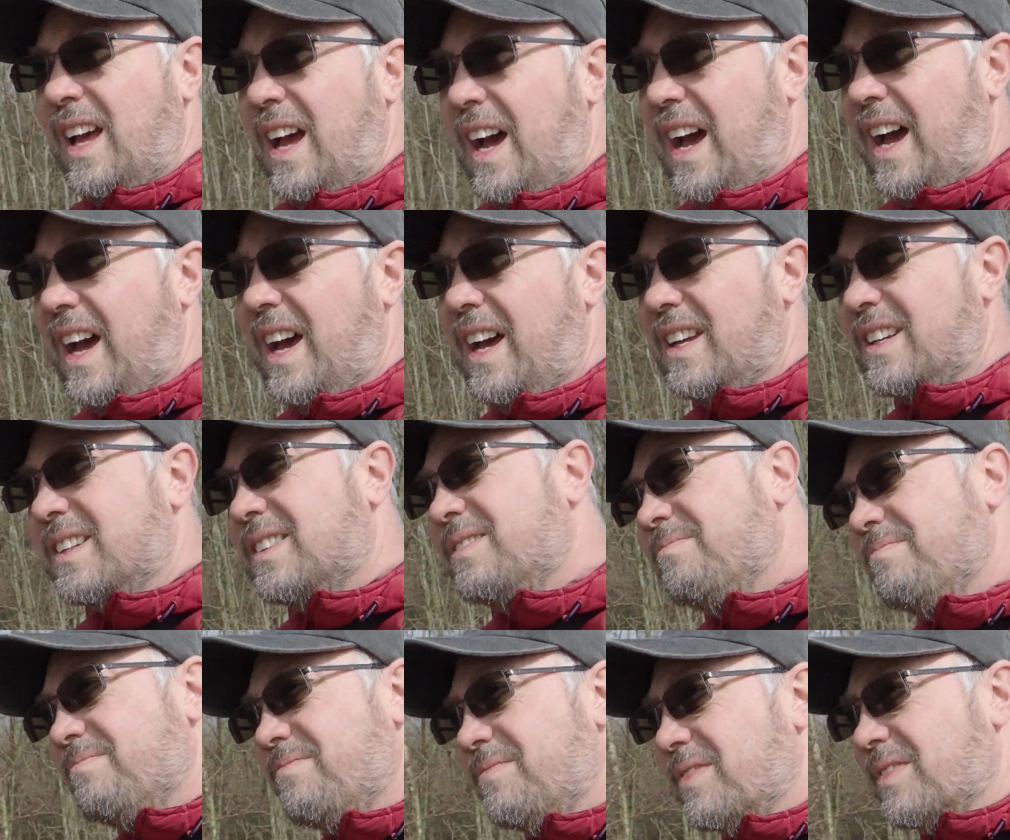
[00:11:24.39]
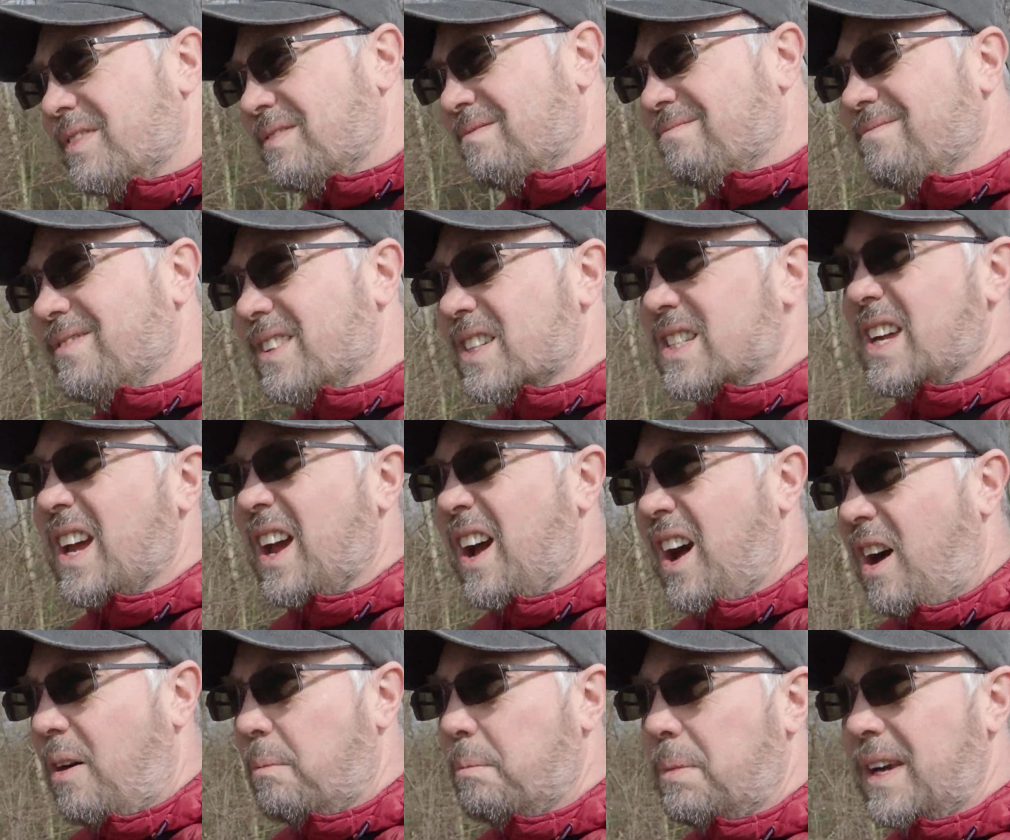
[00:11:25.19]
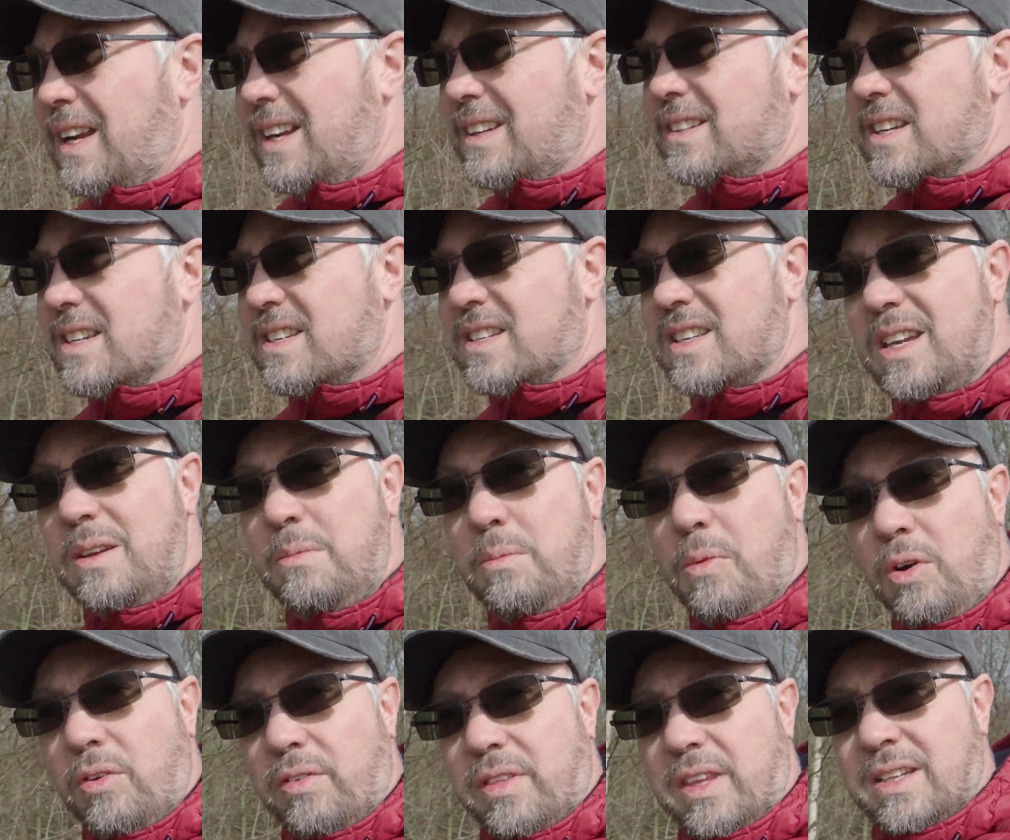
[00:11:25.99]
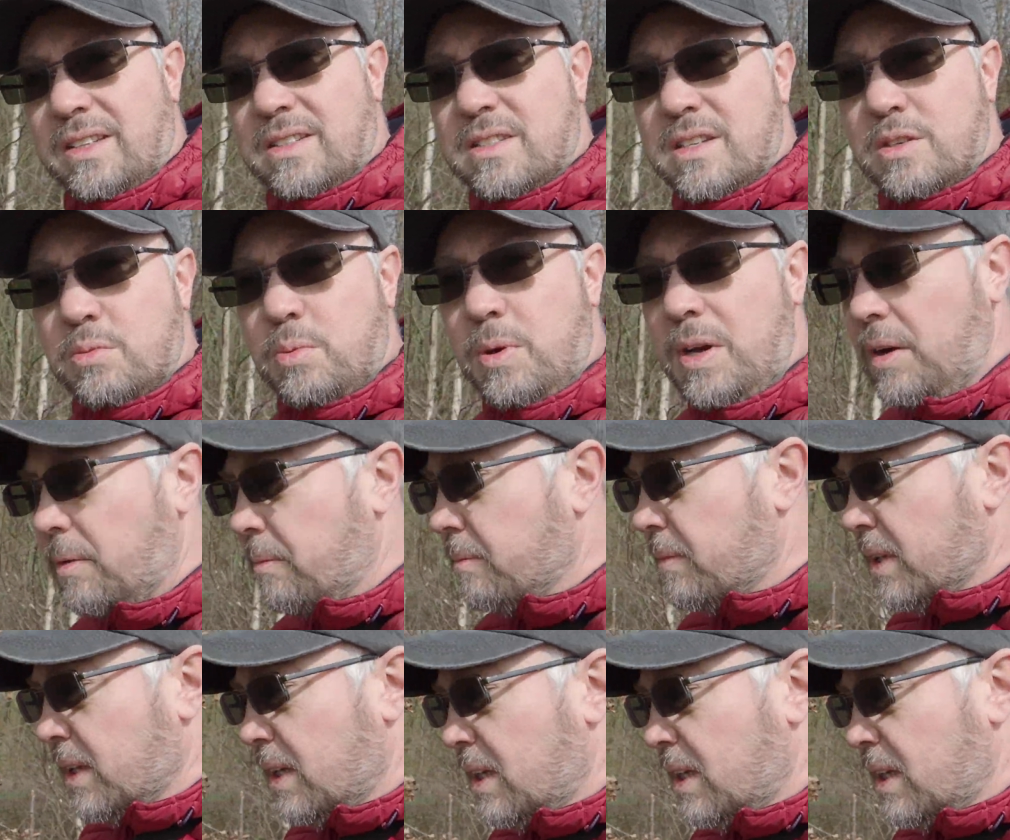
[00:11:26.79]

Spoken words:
and look there, I've been able to see more things as well.